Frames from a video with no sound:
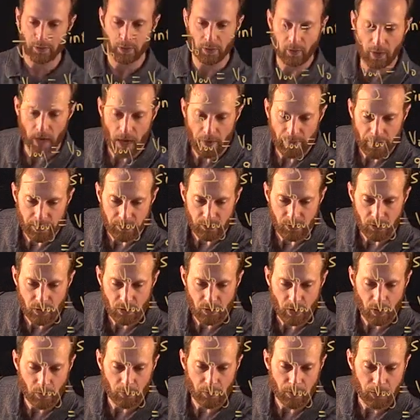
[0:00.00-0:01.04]
the ground, that's
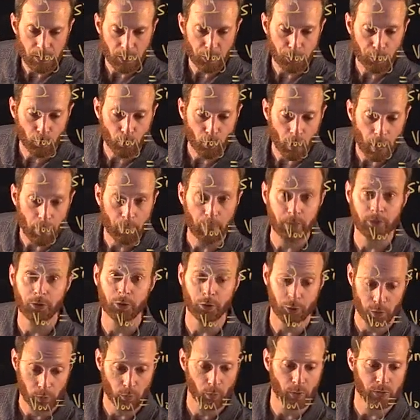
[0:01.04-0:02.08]
zero. The initial y
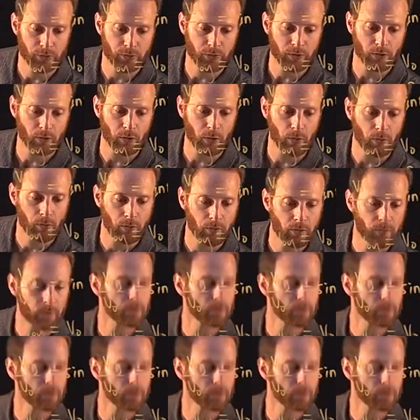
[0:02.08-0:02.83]
position was zero.